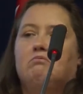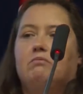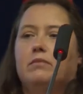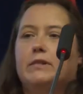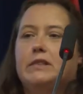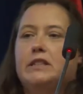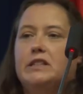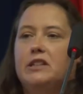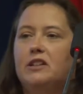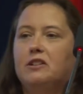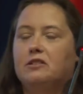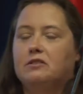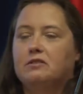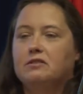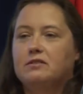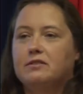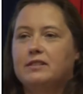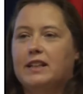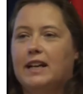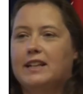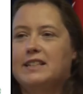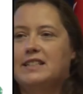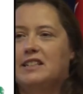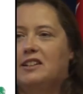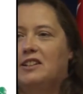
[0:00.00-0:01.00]
So
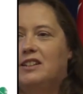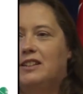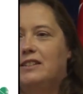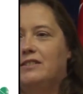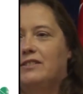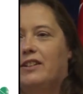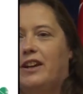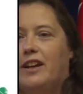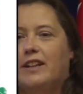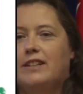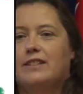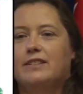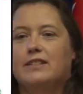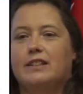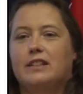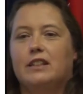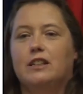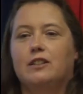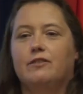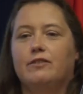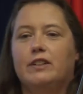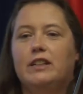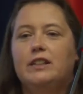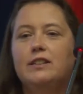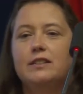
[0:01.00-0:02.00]
that's all nice and
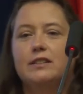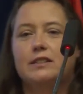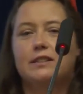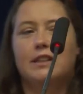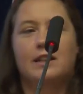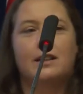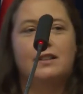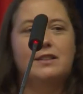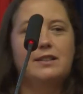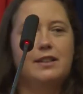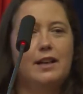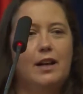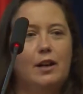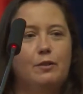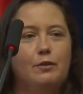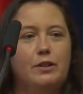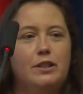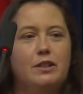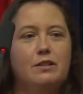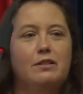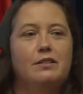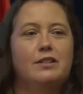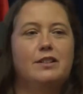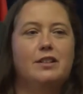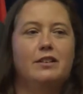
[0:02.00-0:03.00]
lovely. That's how we
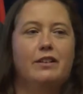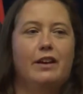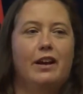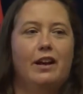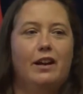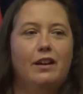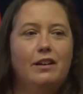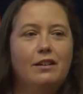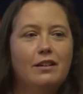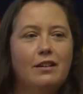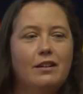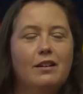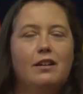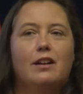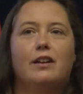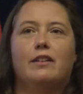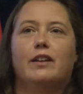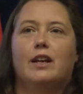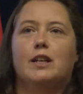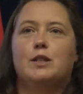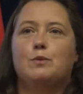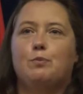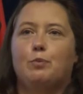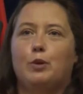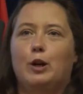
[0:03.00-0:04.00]
do it today, and
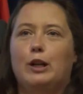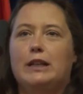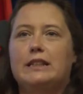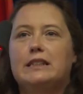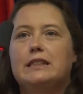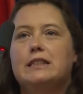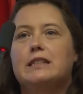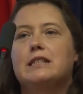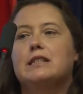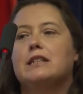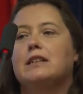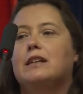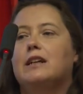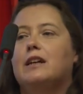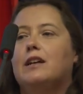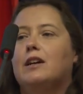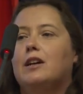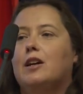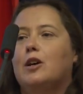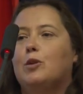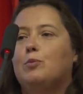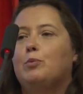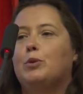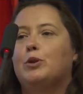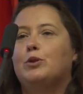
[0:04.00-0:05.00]
that's brilliant.
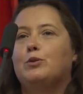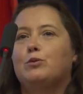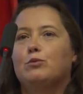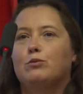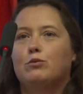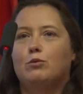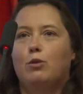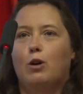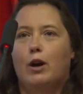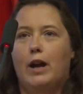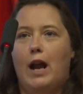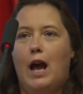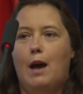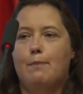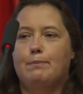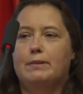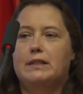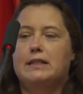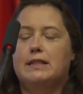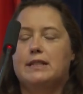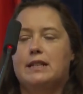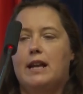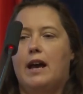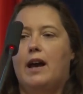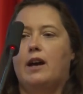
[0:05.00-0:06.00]
But what
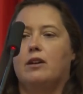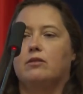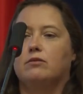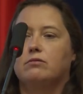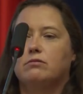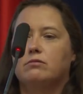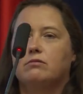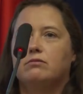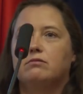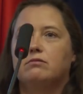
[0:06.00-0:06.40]
happens now?